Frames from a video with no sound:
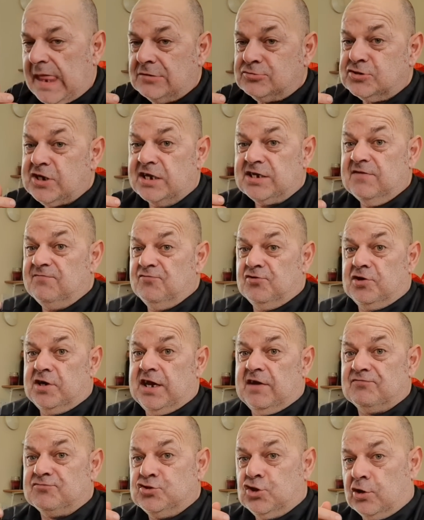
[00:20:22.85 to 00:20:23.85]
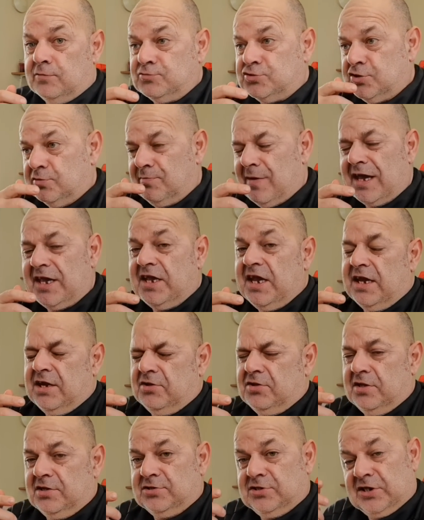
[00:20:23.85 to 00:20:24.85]
So I didn't really have time to make
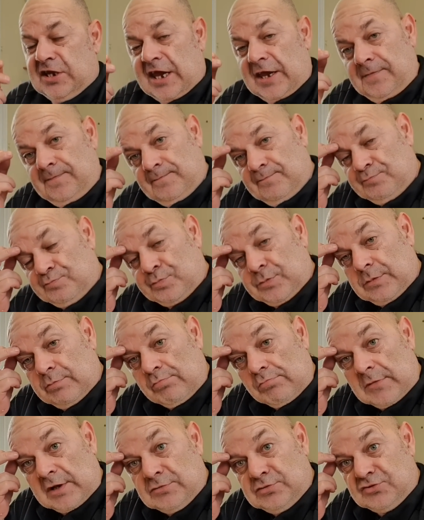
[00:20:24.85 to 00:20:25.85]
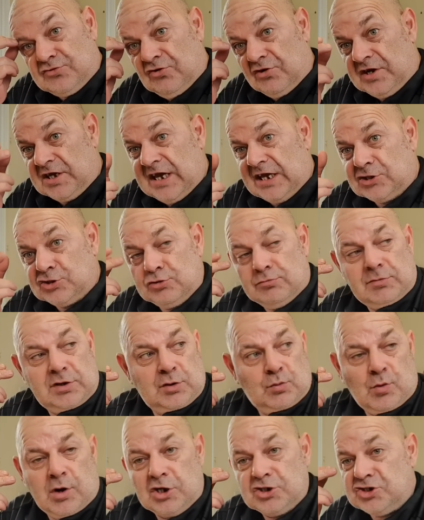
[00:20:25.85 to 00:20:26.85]
anything today. We were trying to catch up with
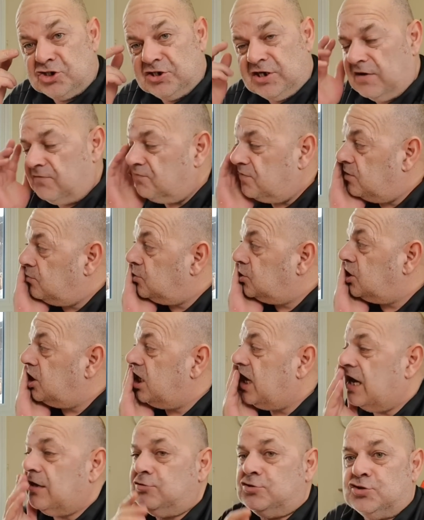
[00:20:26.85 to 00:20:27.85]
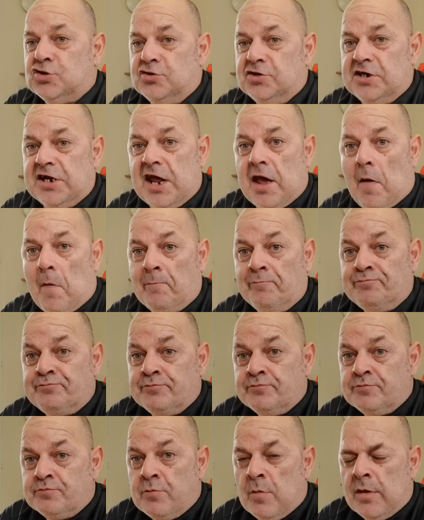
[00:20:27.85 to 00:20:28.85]
the washing and everything at the house done and that.
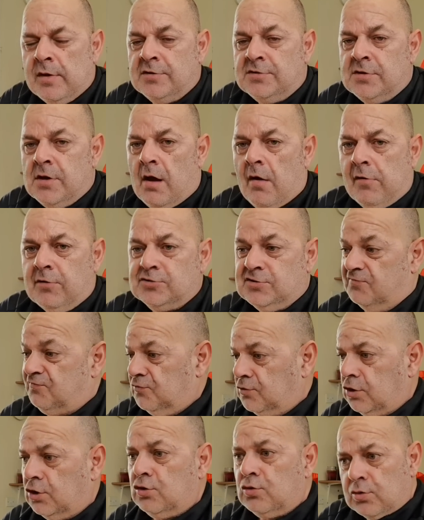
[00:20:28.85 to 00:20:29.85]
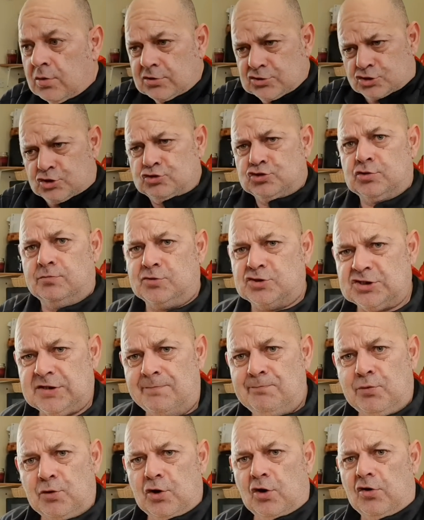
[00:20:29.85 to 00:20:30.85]
I thought, oh, let's do something
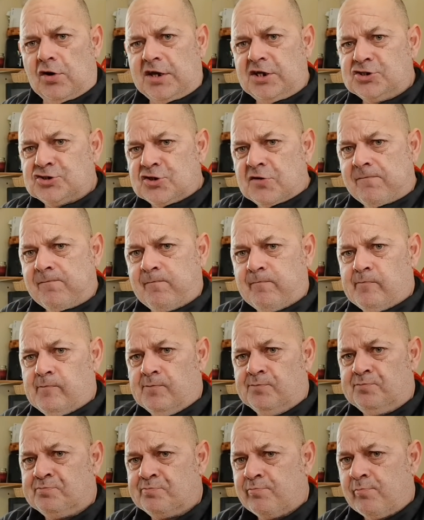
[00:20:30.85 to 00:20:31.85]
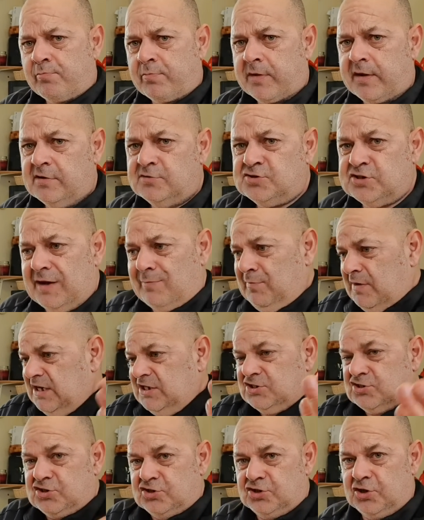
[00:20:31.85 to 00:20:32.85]
simple like this. 10
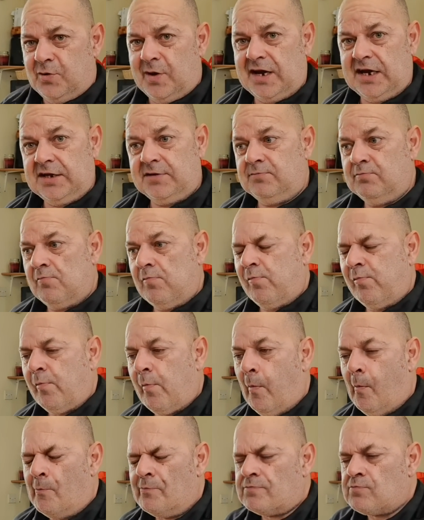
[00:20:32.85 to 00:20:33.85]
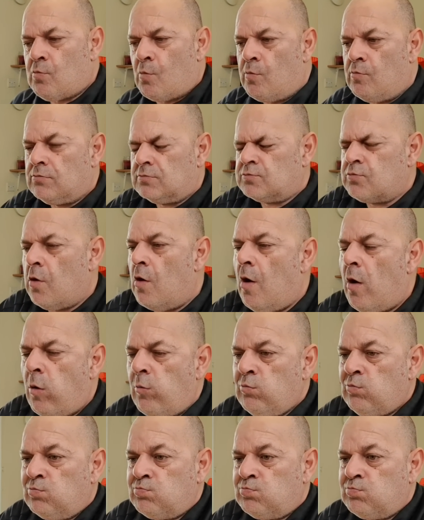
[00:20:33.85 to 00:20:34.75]
minutes to do, innit? I'm glad you did.